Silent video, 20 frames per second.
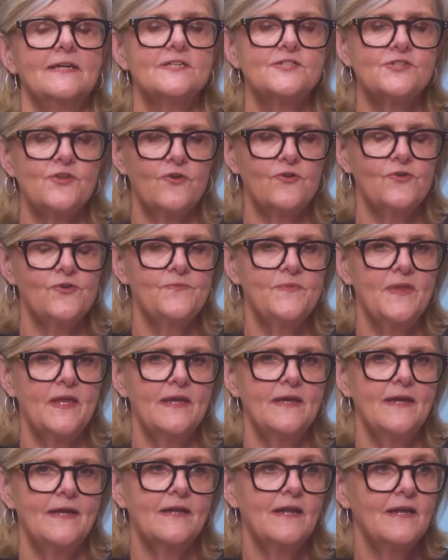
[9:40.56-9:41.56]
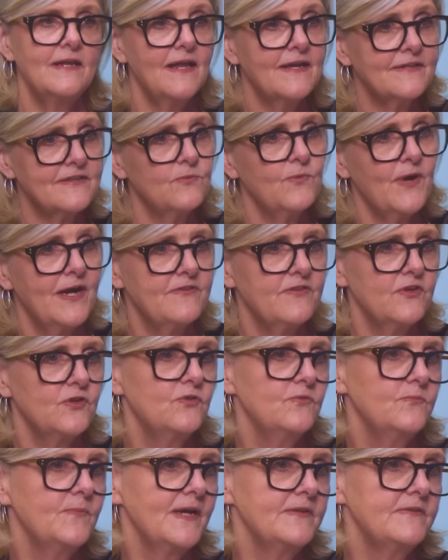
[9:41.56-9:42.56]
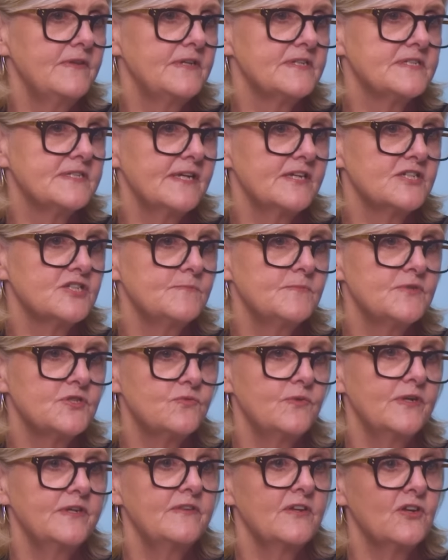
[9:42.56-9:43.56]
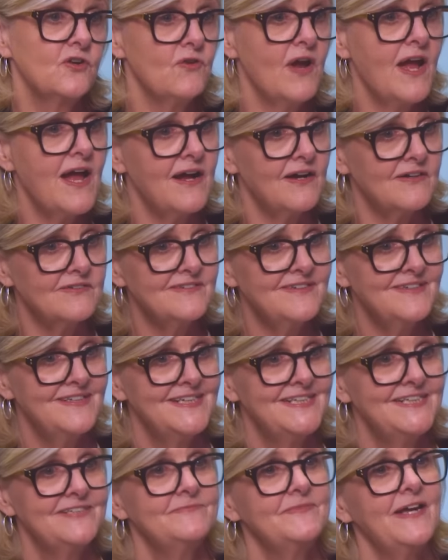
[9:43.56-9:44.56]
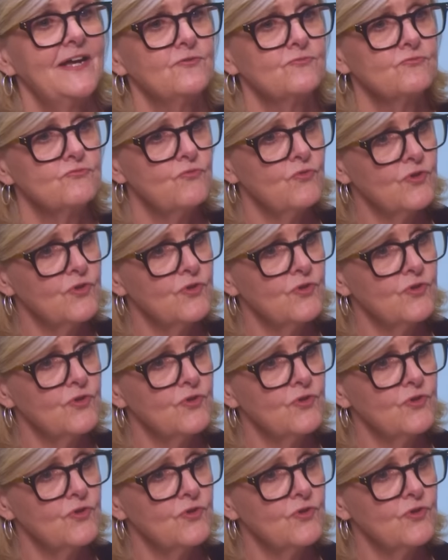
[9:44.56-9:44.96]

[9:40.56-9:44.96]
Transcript: So I like the way that you made the distinction between the Crown and